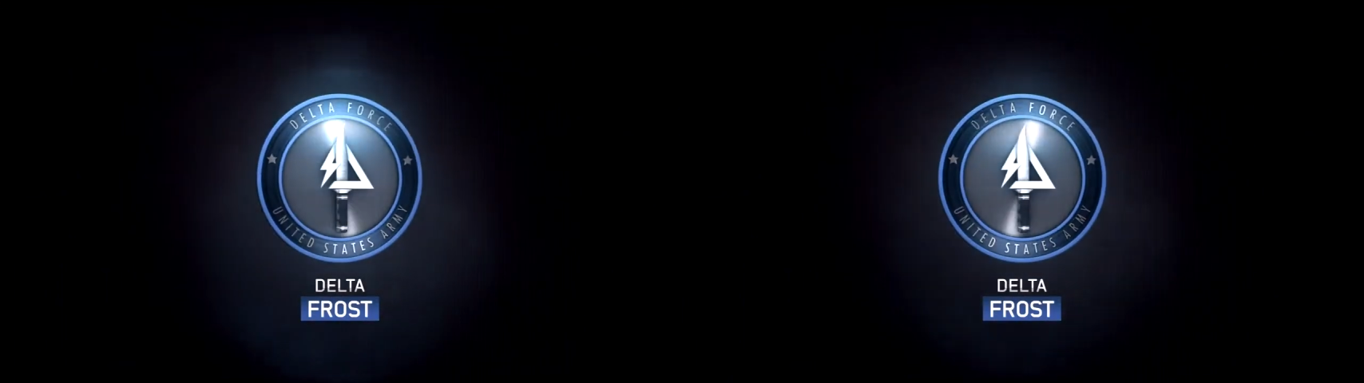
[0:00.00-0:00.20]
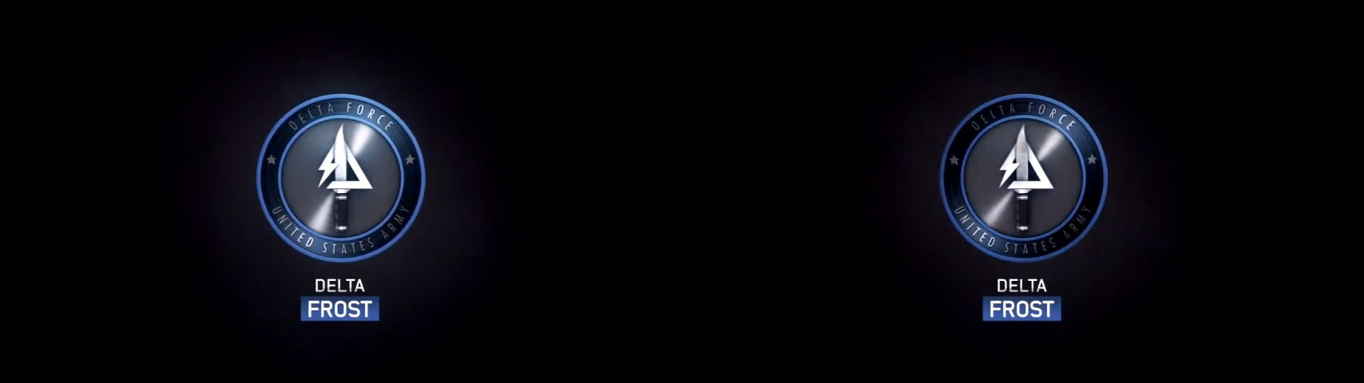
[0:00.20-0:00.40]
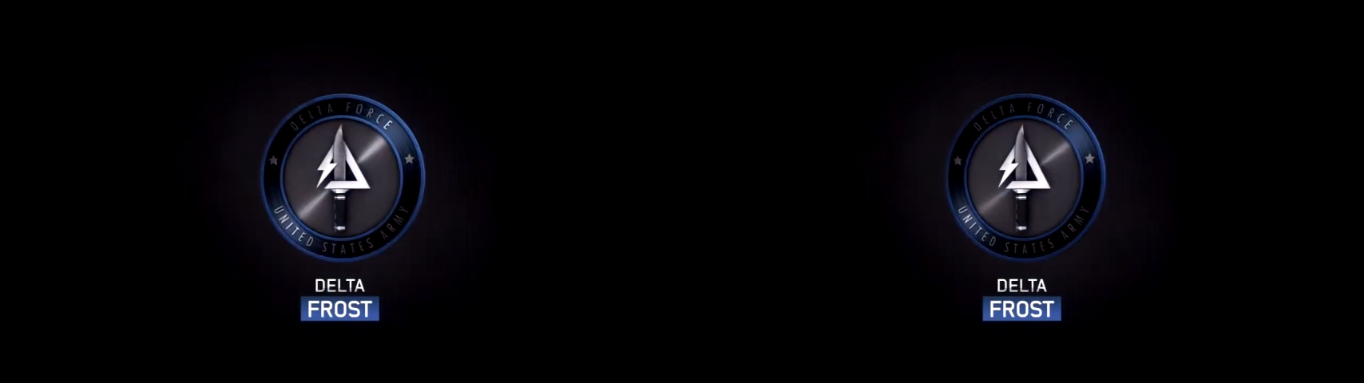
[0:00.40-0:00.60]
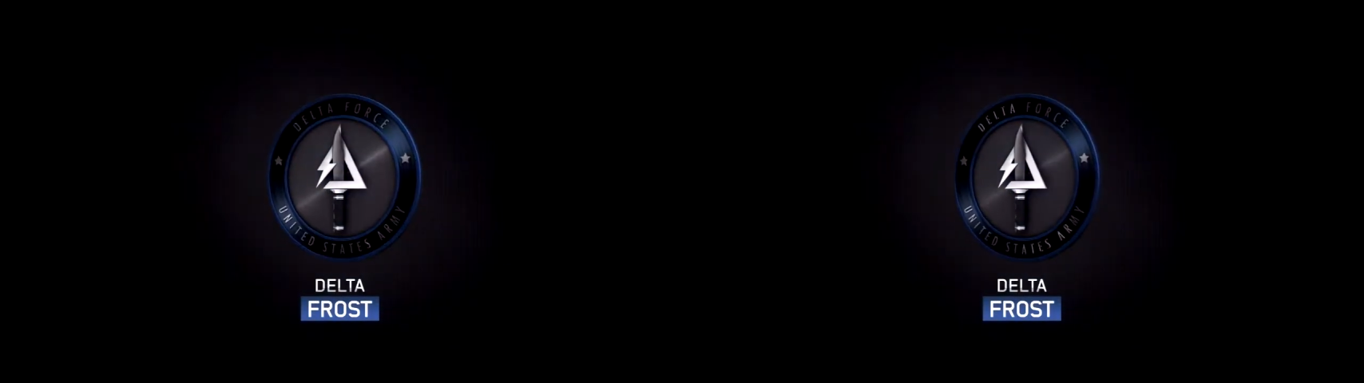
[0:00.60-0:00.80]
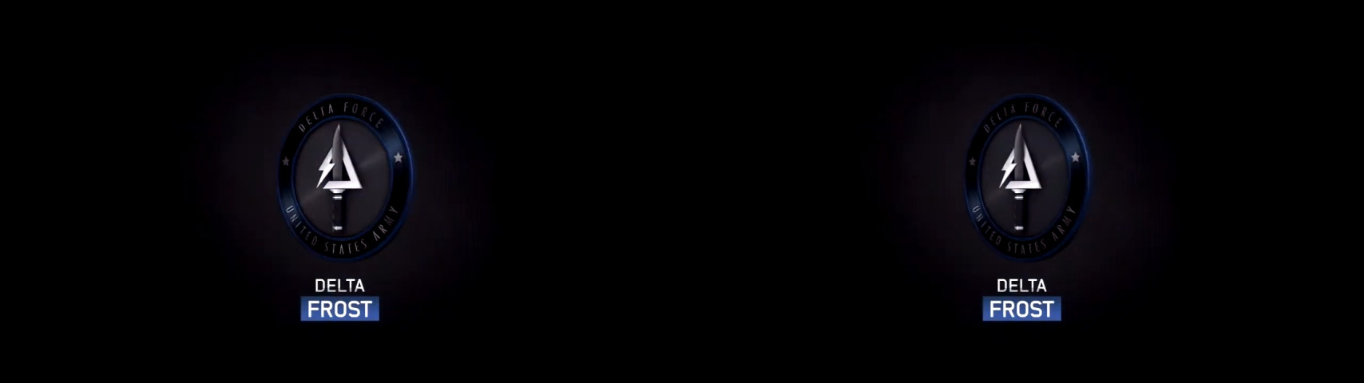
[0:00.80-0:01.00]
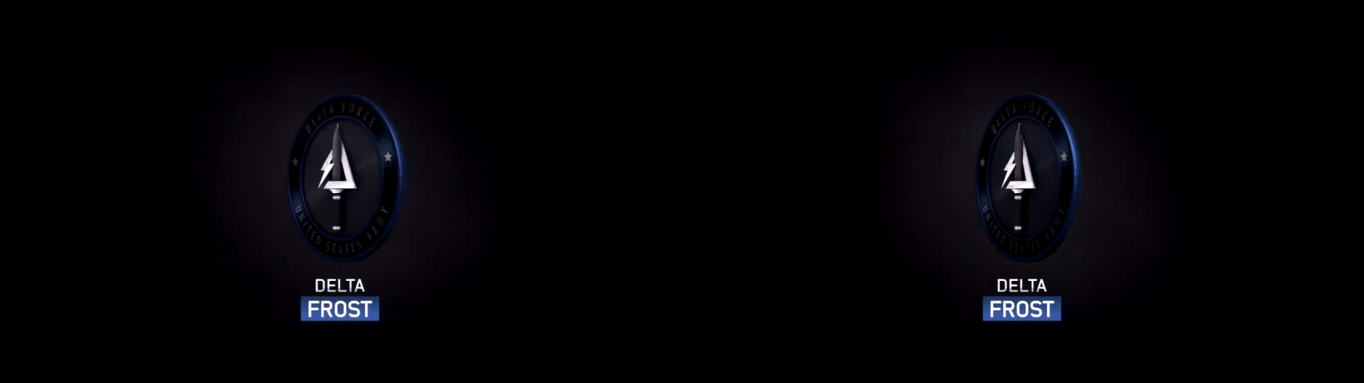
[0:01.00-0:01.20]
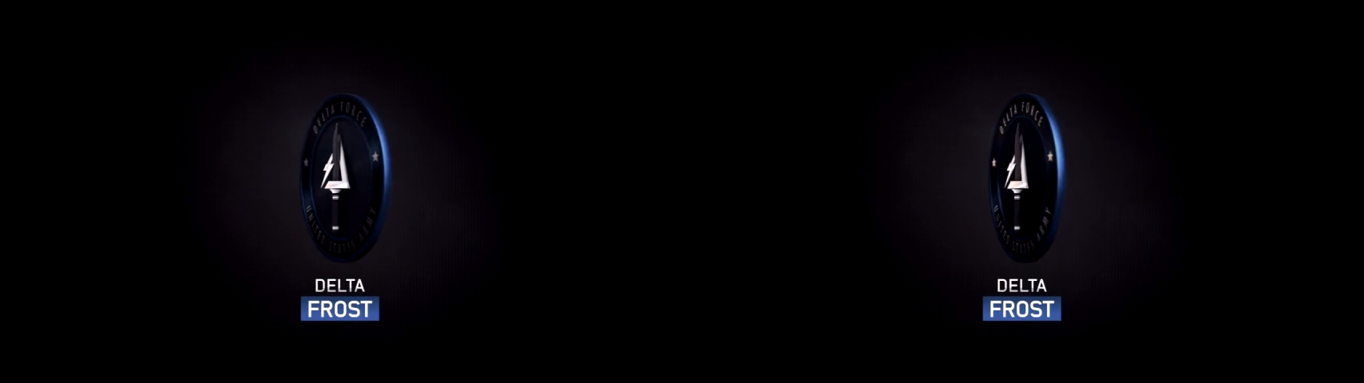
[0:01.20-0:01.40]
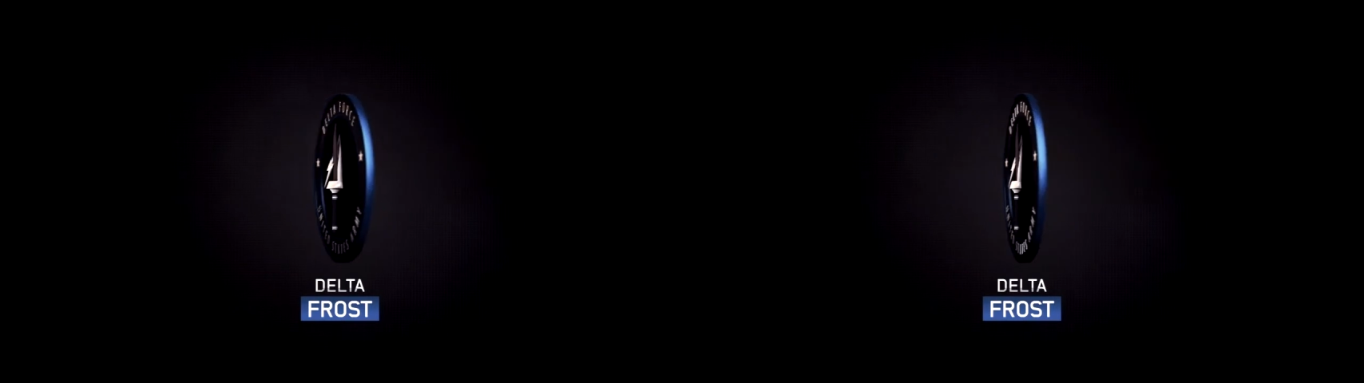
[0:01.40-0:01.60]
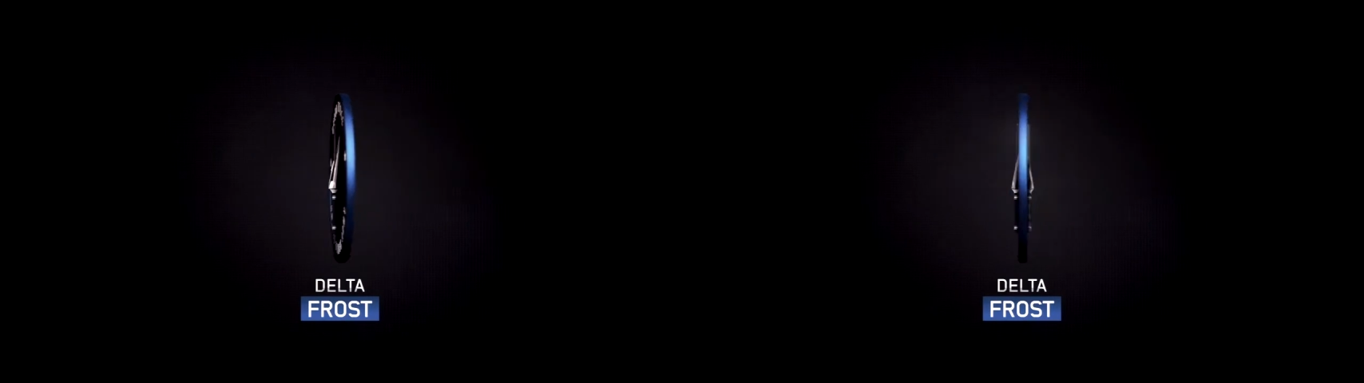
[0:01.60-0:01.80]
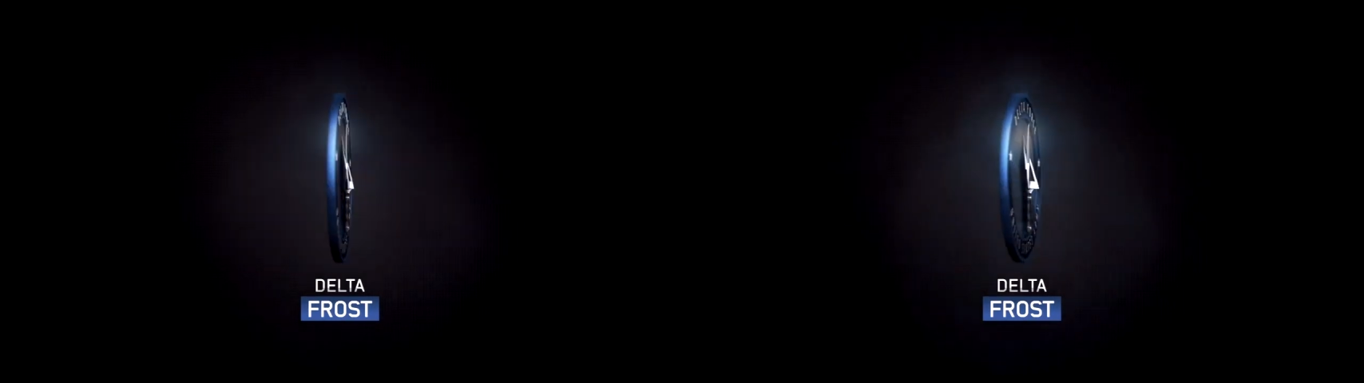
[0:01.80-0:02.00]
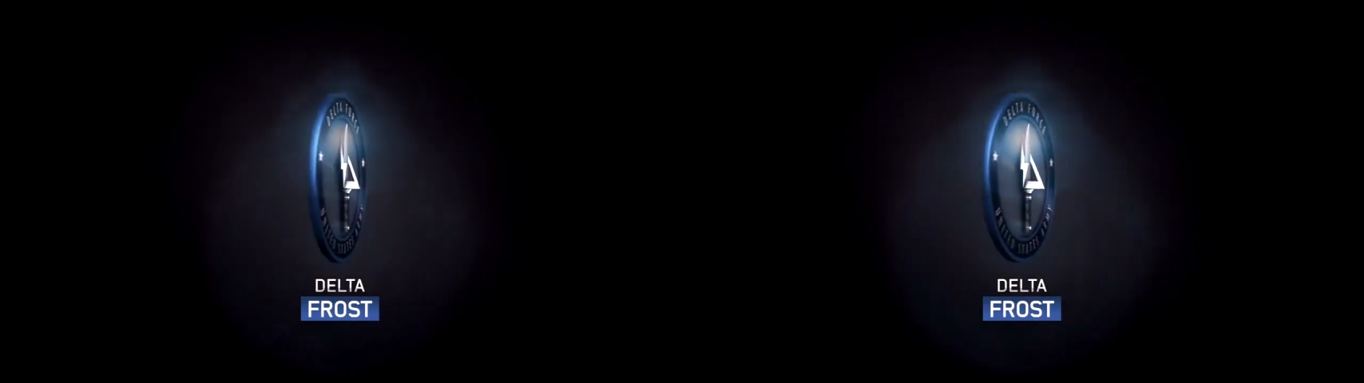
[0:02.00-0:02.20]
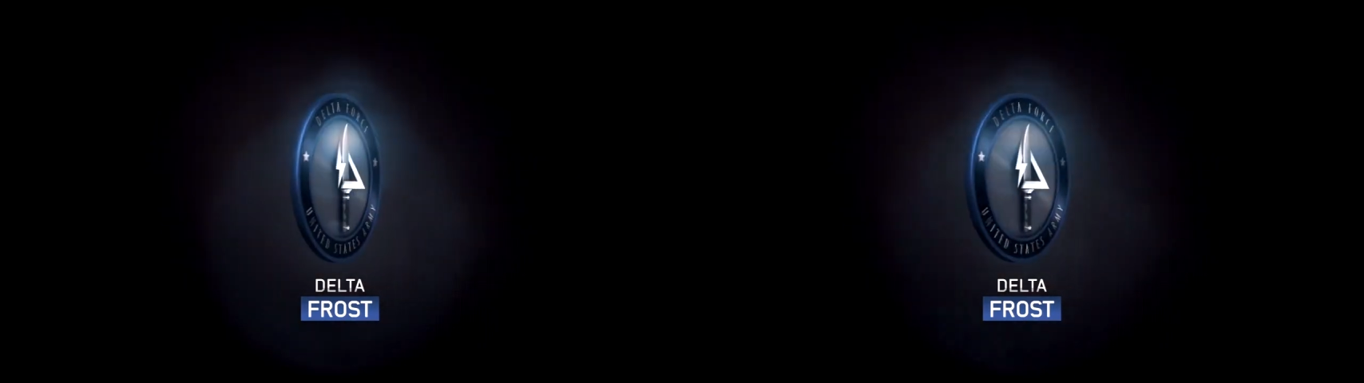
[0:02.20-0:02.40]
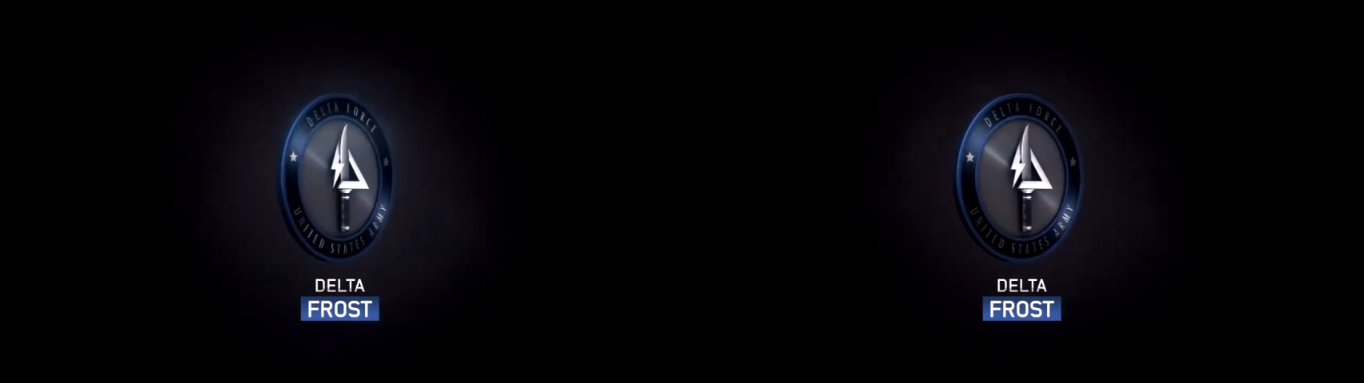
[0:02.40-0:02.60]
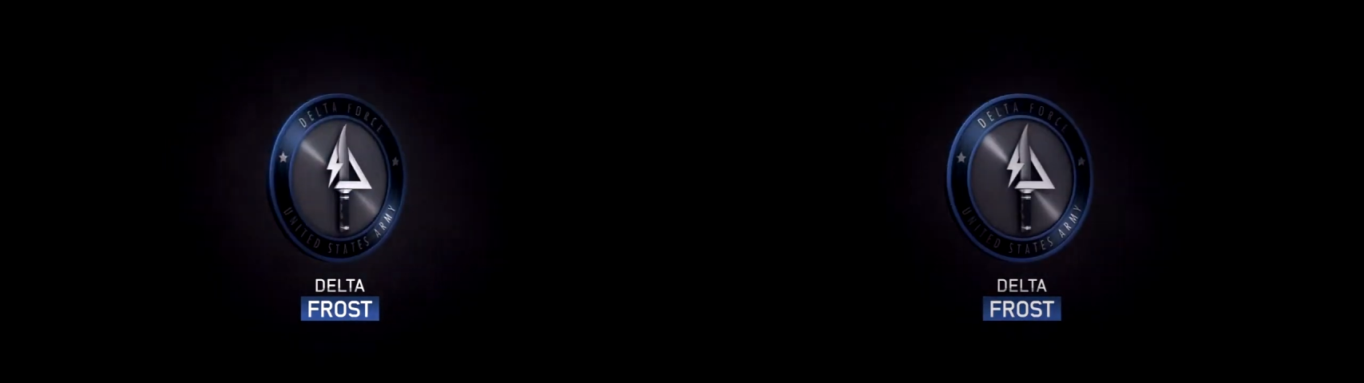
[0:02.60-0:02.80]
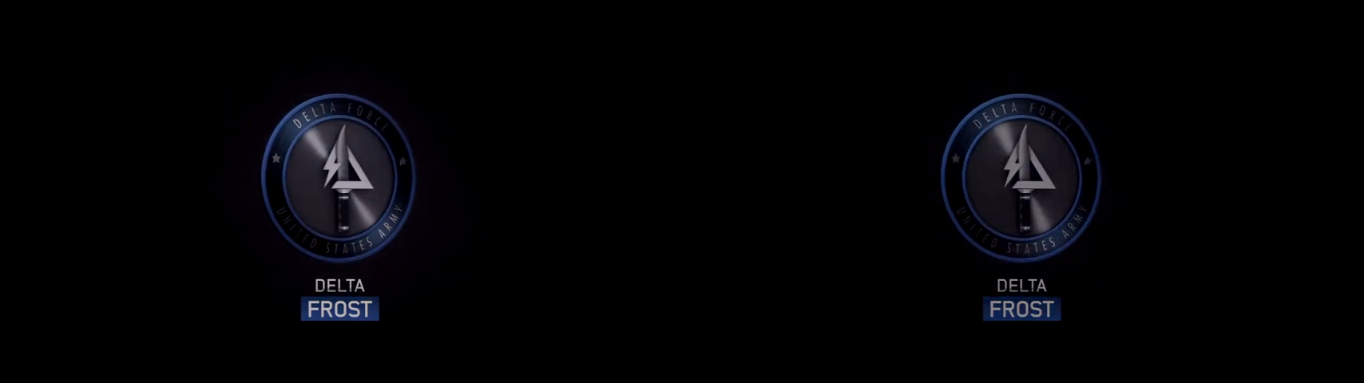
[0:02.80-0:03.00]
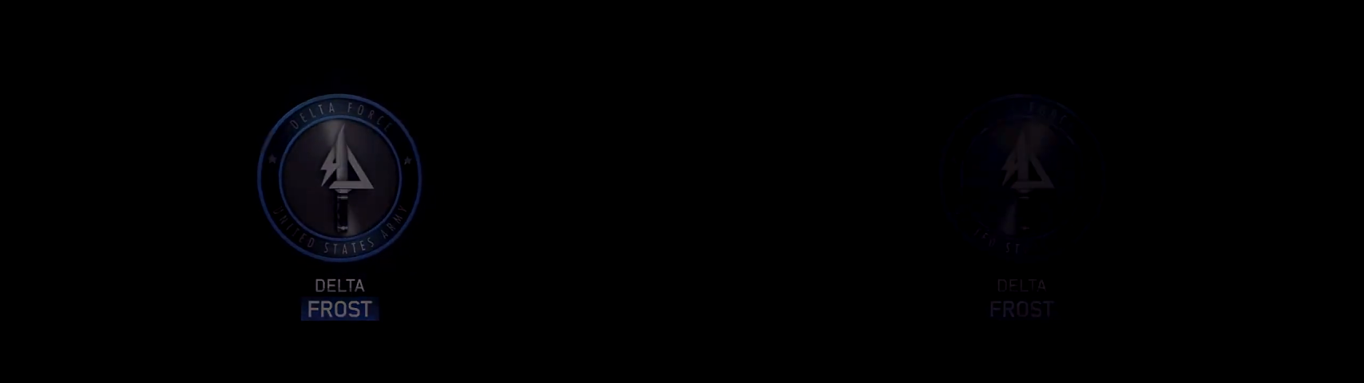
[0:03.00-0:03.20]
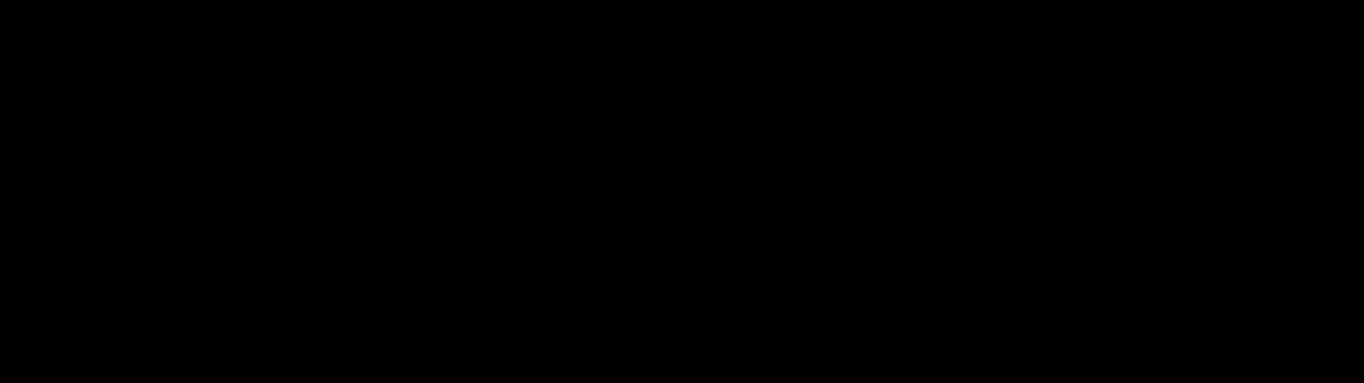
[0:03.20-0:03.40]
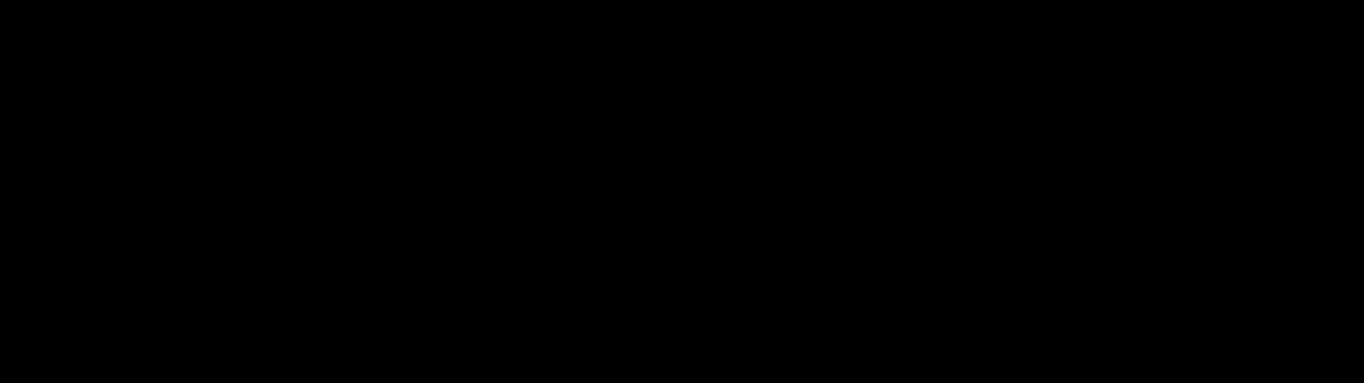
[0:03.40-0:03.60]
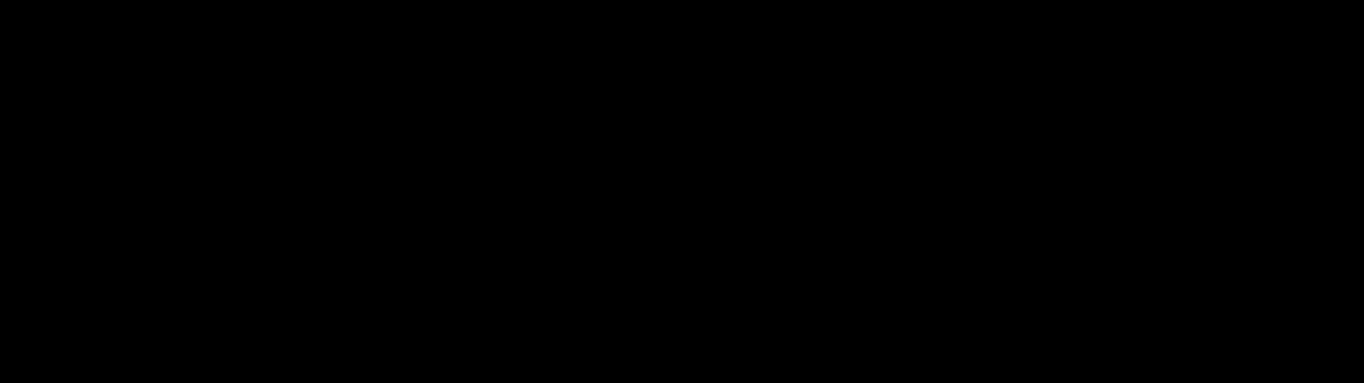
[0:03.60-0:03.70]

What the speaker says: Nobody's mouth can be seen.